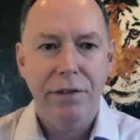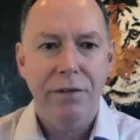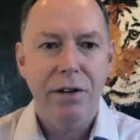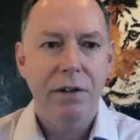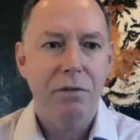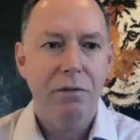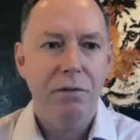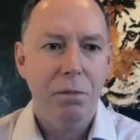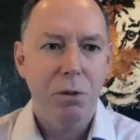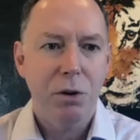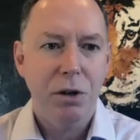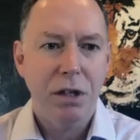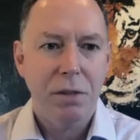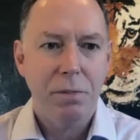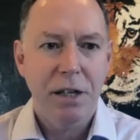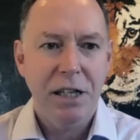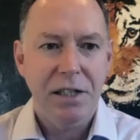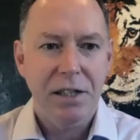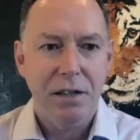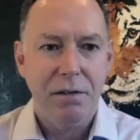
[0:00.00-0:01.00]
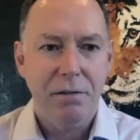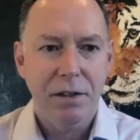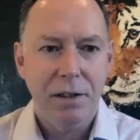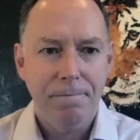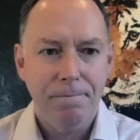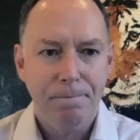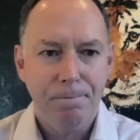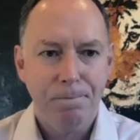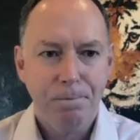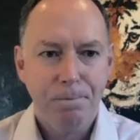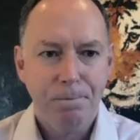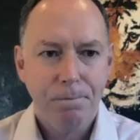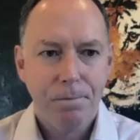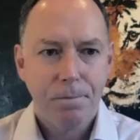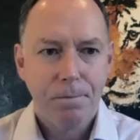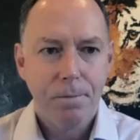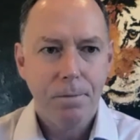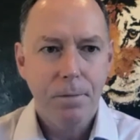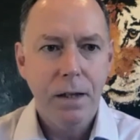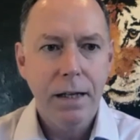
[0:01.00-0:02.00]
if we're more expensive.
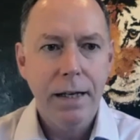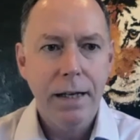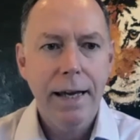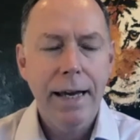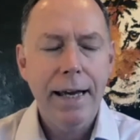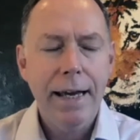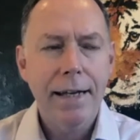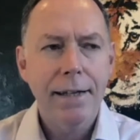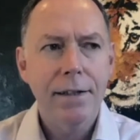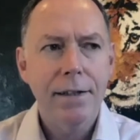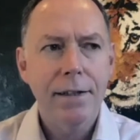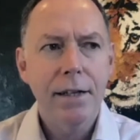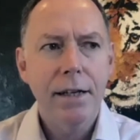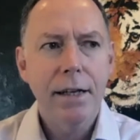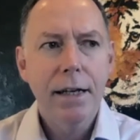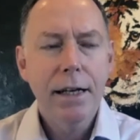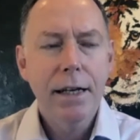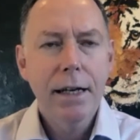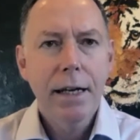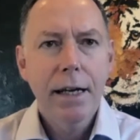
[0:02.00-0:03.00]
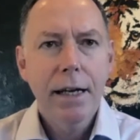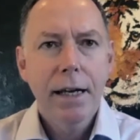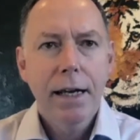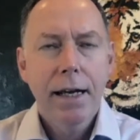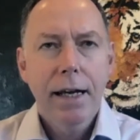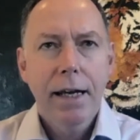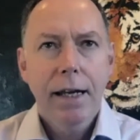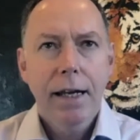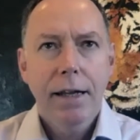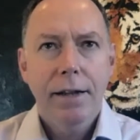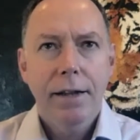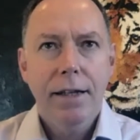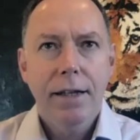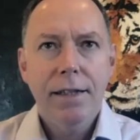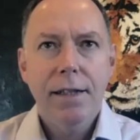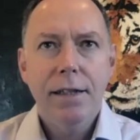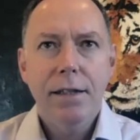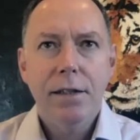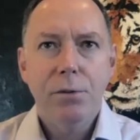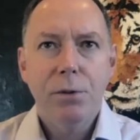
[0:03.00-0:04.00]
And
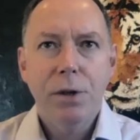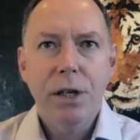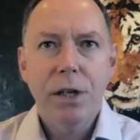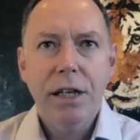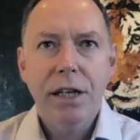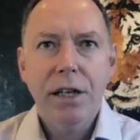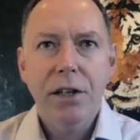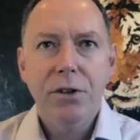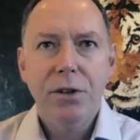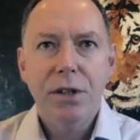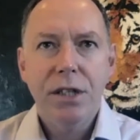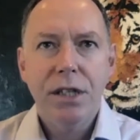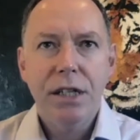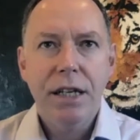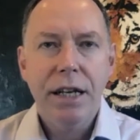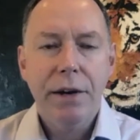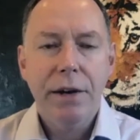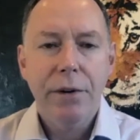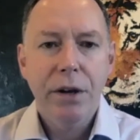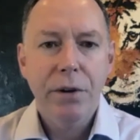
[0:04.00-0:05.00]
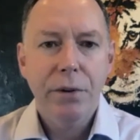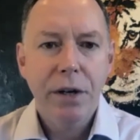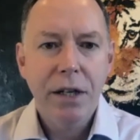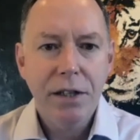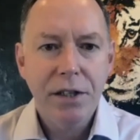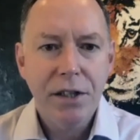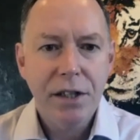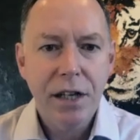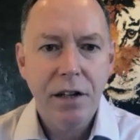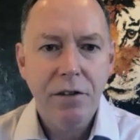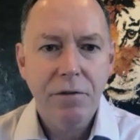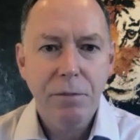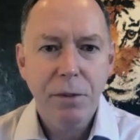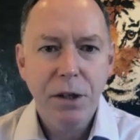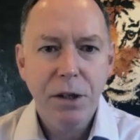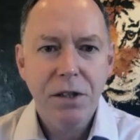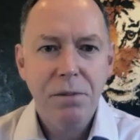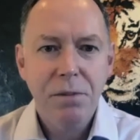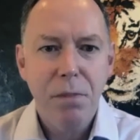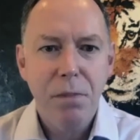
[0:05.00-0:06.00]
this is a really interesting area in itself
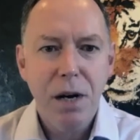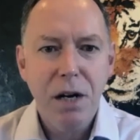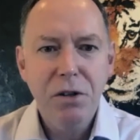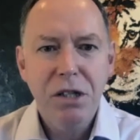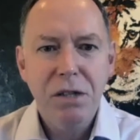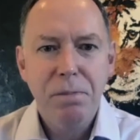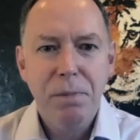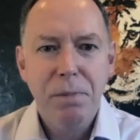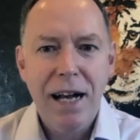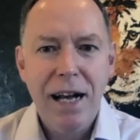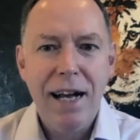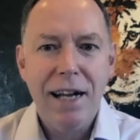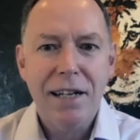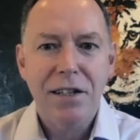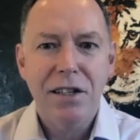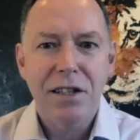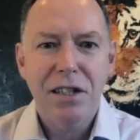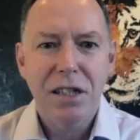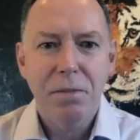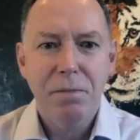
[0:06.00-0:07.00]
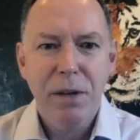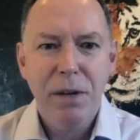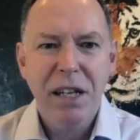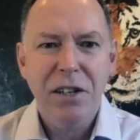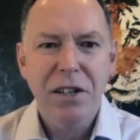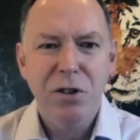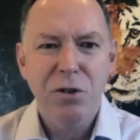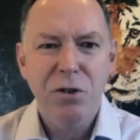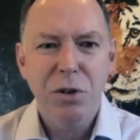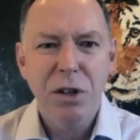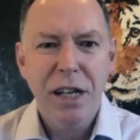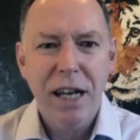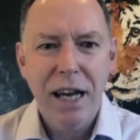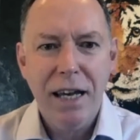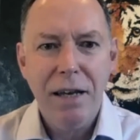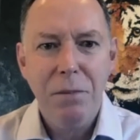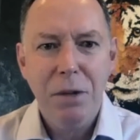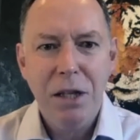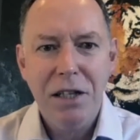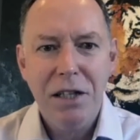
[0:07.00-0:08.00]
because most partners speak a good
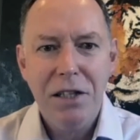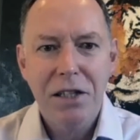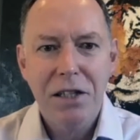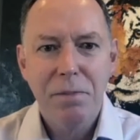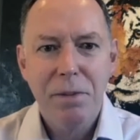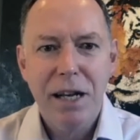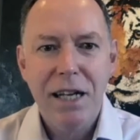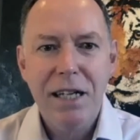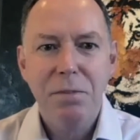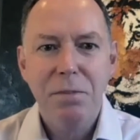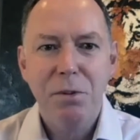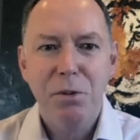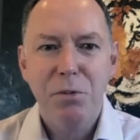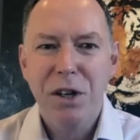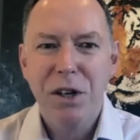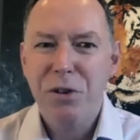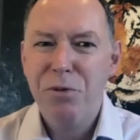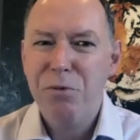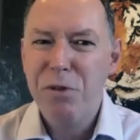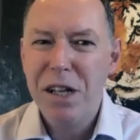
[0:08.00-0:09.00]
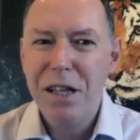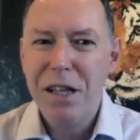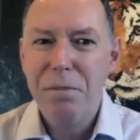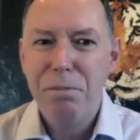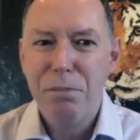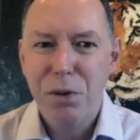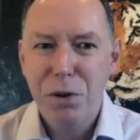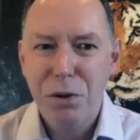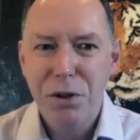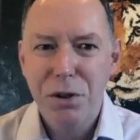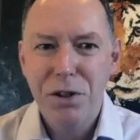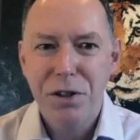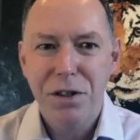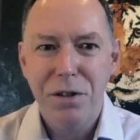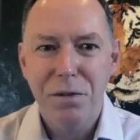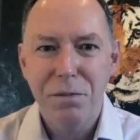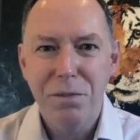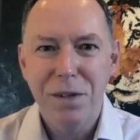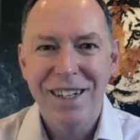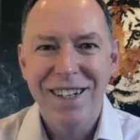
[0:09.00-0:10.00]
game in this space, but when you really push
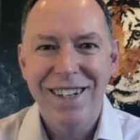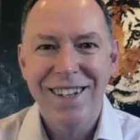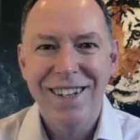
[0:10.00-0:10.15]
them,